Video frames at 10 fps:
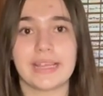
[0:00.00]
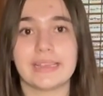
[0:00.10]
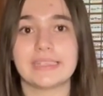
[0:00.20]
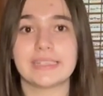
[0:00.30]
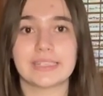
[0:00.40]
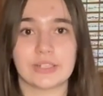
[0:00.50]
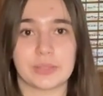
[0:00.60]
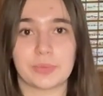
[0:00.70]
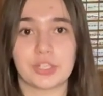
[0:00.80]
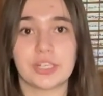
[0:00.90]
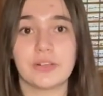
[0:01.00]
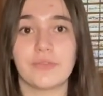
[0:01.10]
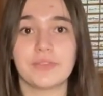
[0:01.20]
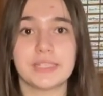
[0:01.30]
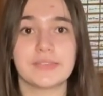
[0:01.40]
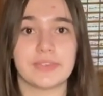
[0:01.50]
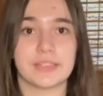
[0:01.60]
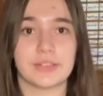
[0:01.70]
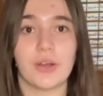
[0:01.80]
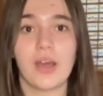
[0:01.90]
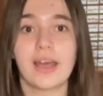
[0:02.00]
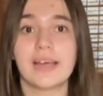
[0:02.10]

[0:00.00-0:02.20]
in the description of this video